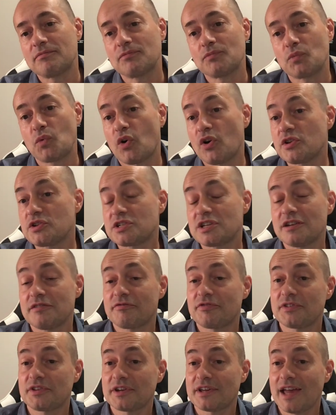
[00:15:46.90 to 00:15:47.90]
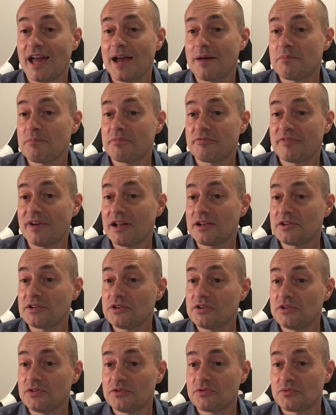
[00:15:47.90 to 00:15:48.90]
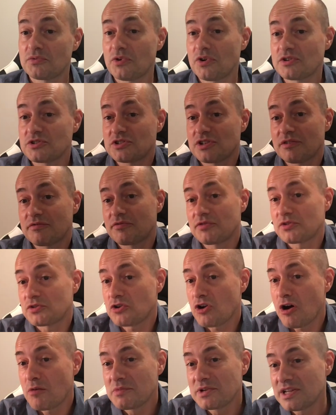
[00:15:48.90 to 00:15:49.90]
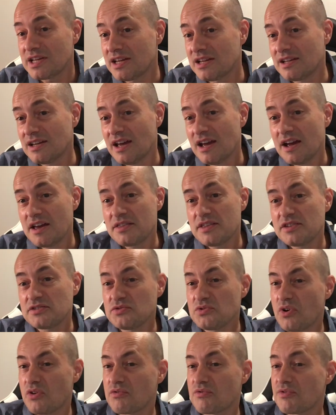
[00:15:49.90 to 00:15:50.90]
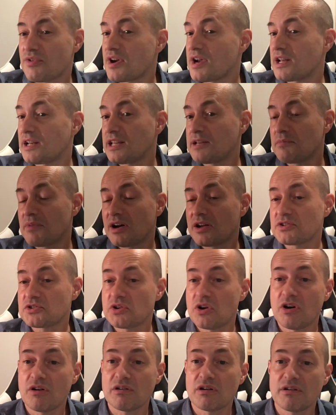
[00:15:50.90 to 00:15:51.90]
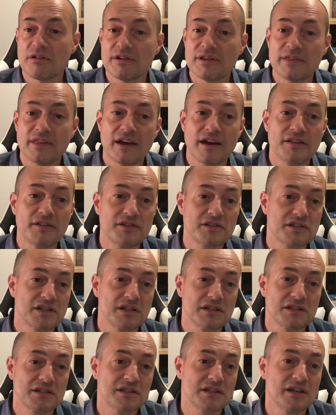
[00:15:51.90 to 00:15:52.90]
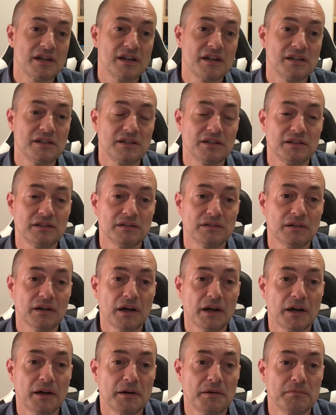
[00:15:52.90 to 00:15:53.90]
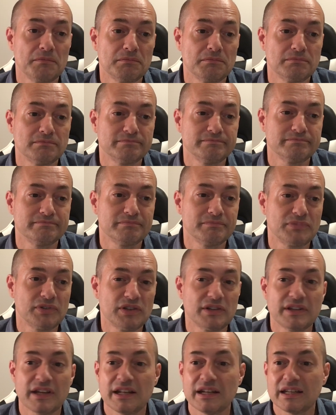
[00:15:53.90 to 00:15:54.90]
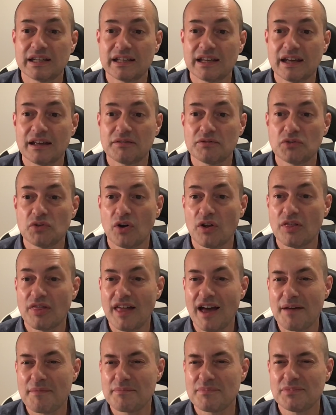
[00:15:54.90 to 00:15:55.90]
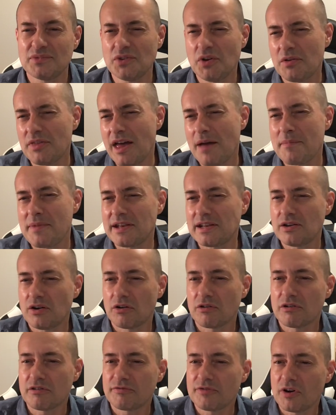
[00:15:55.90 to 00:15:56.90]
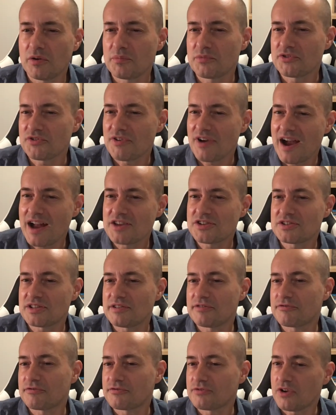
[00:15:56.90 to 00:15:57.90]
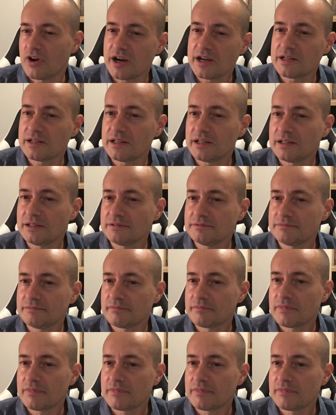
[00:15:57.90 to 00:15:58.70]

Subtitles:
watch it for the camp value, watch it for the comedy. There's not really much horror in there that's going to scare you. But then again, not that many horror films are actually frightening.